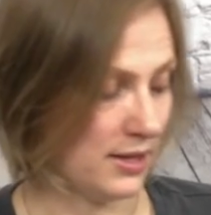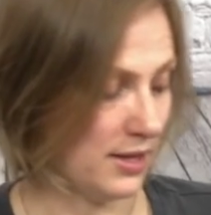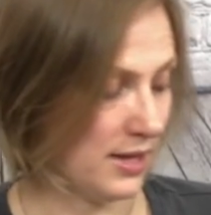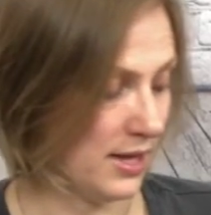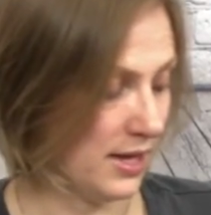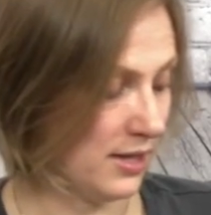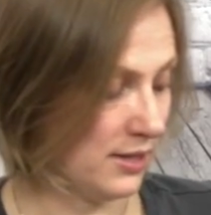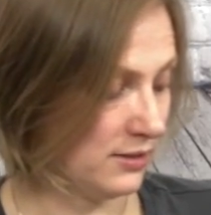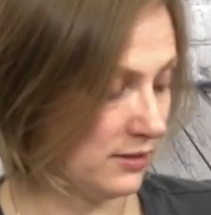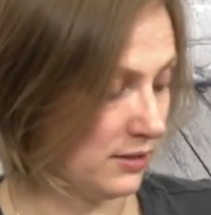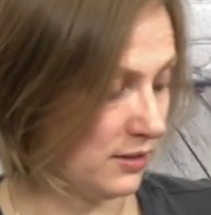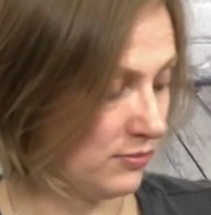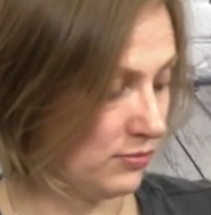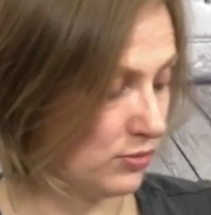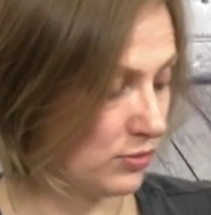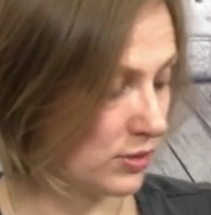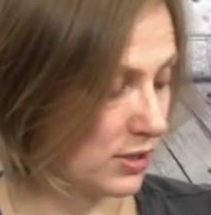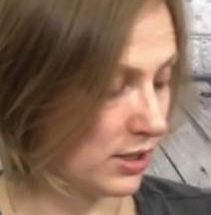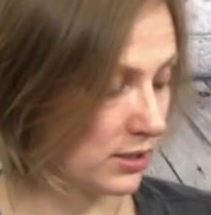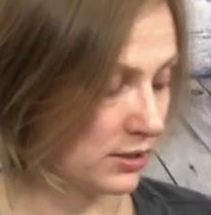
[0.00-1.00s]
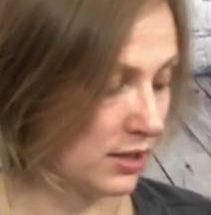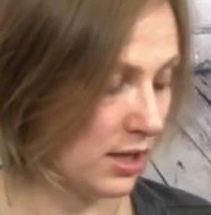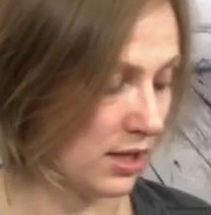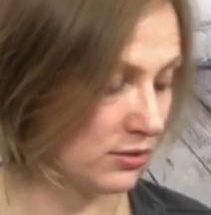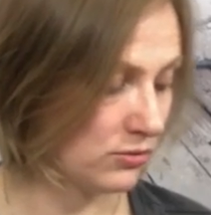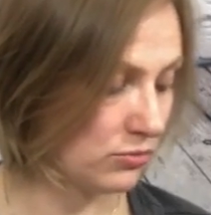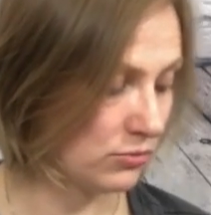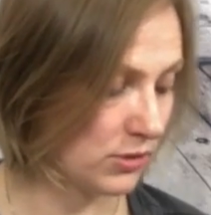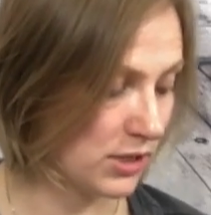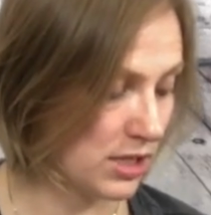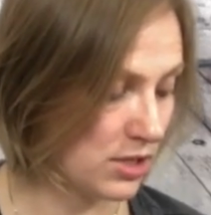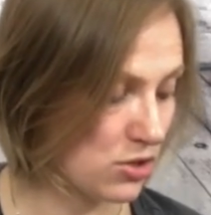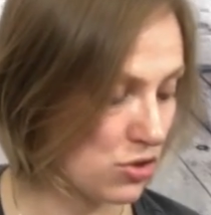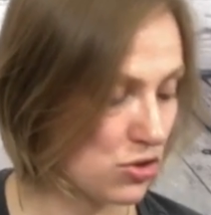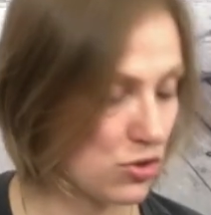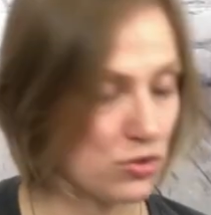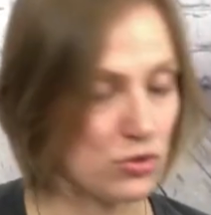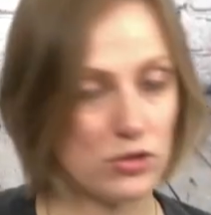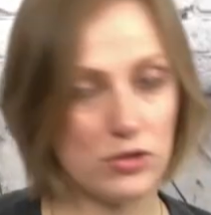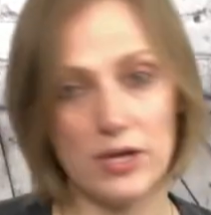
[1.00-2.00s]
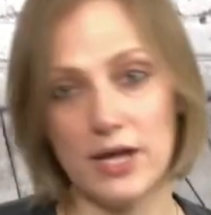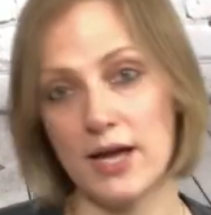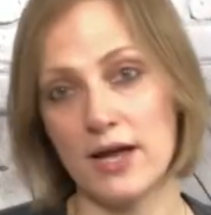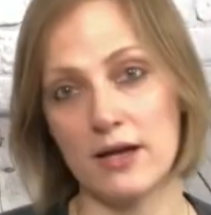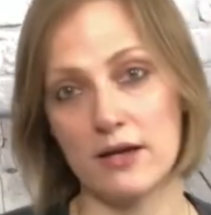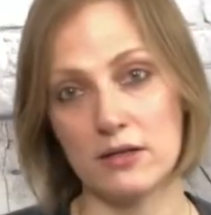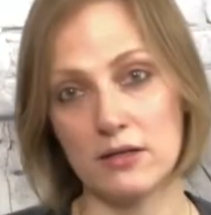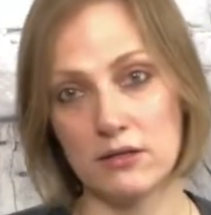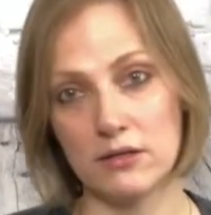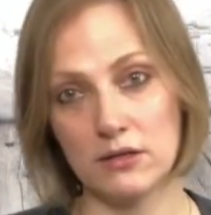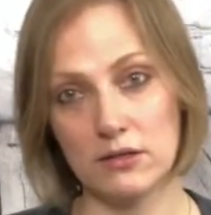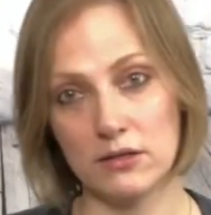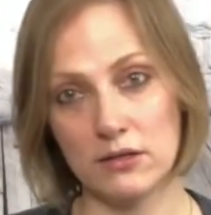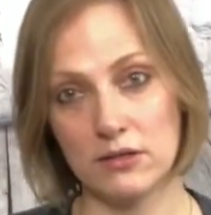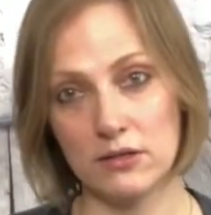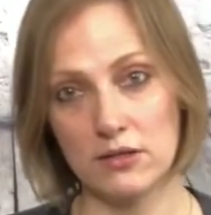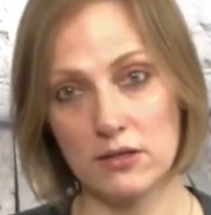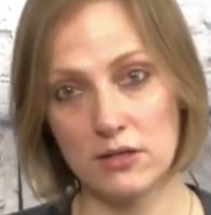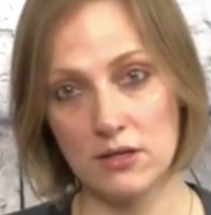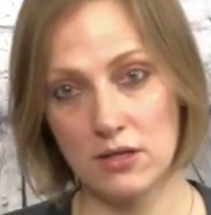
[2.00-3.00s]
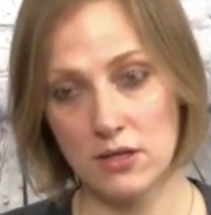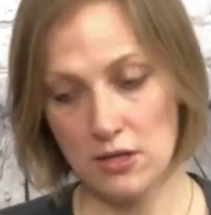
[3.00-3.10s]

And if you cannot reach your ankle